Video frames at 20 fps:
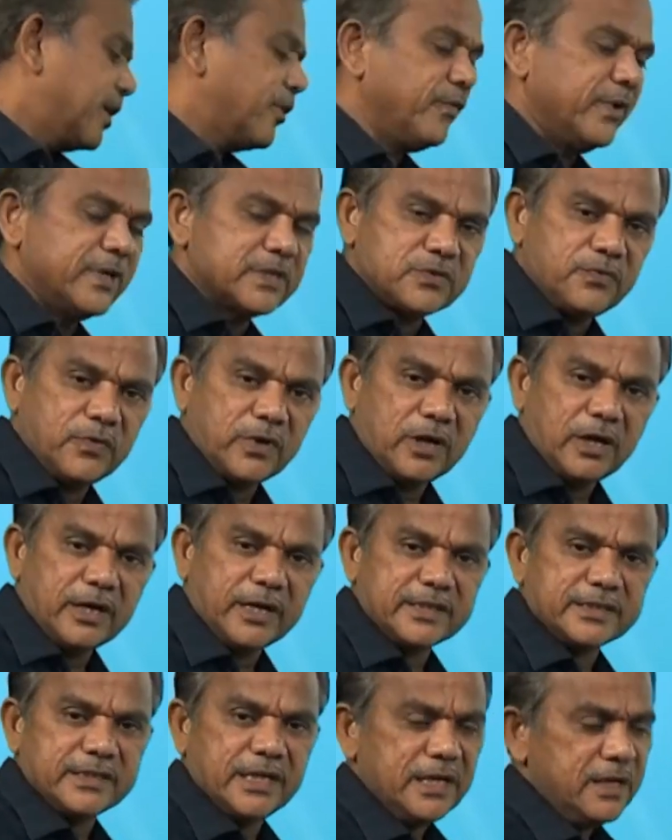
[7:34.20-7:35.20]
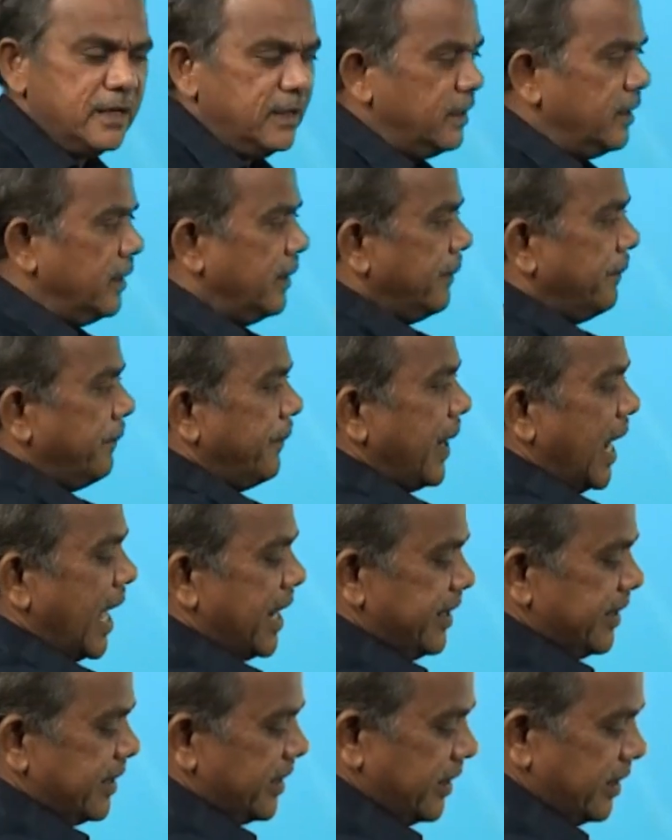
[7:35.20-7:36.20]
planetary winds, we call it as a
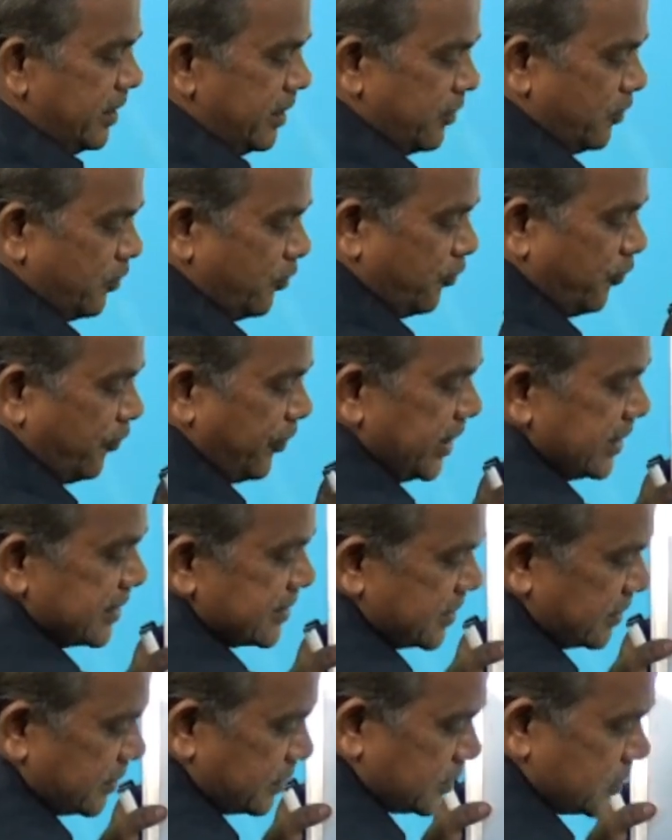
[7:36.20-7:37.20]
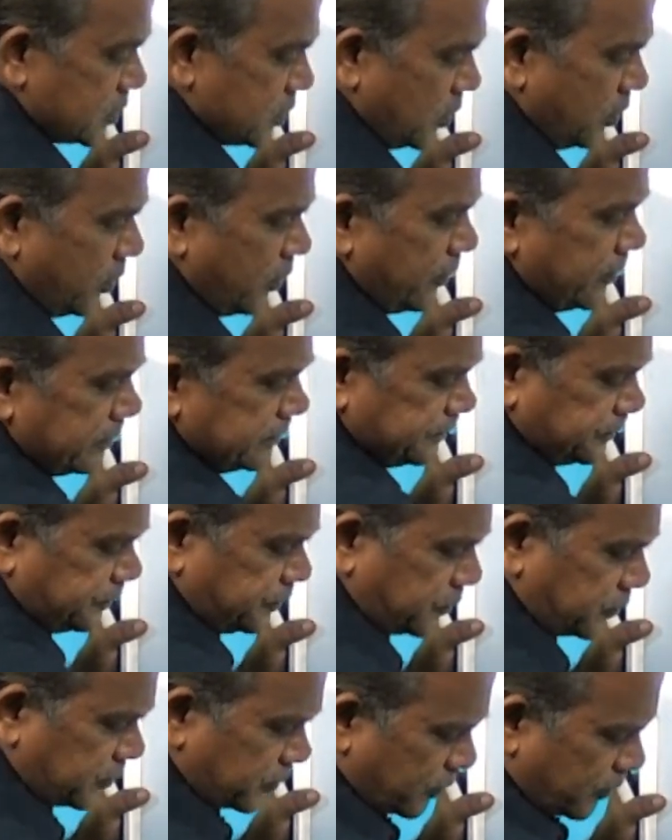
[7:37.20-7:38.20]
planetary winds.
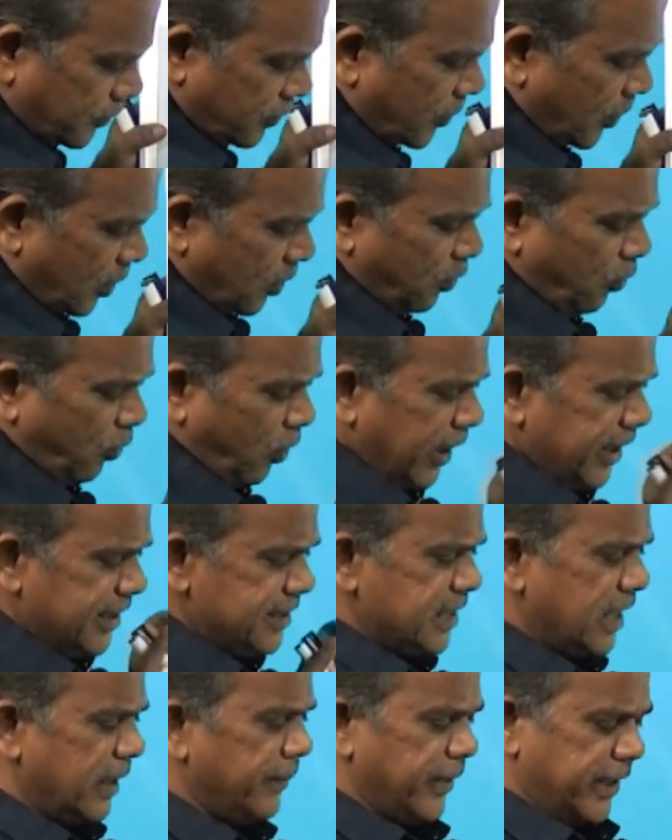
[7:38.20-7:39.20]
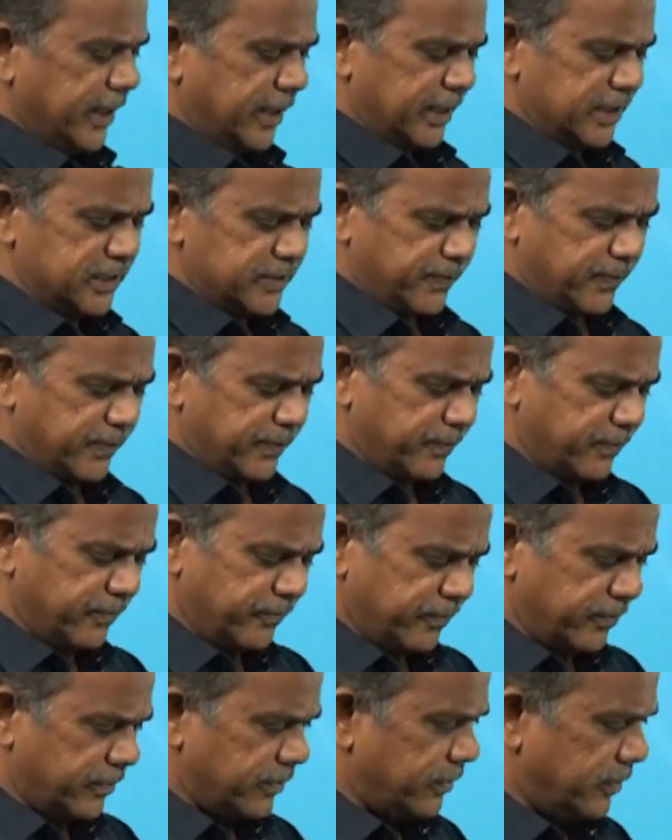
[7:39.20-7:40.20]
So what is happening
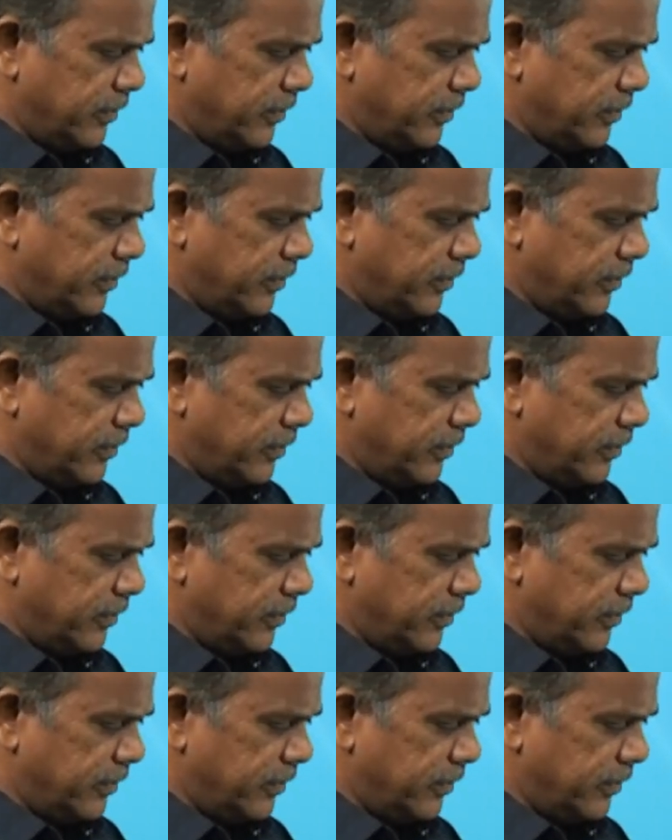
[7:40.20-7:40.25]
is,